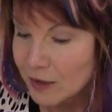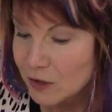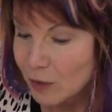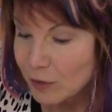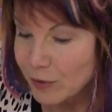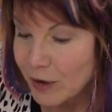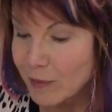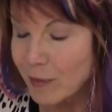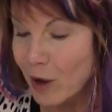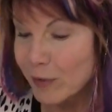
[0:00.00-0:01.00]
So I'm going to bring up
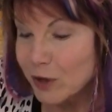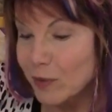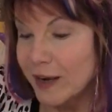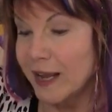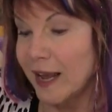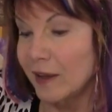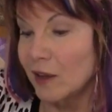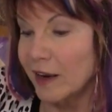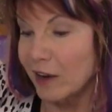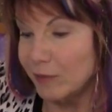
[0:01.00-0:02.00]
my bobbin thread again,
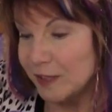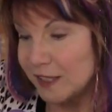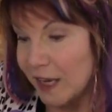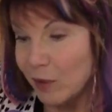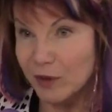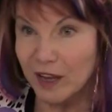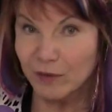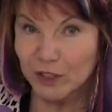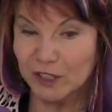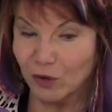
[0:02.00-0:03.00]
like I've been saying with
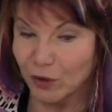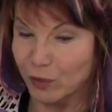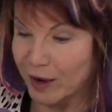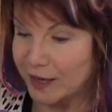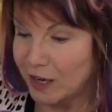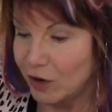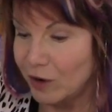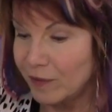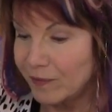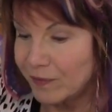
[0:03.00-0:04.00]
every single thread
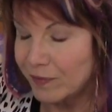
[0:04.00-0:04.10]
here.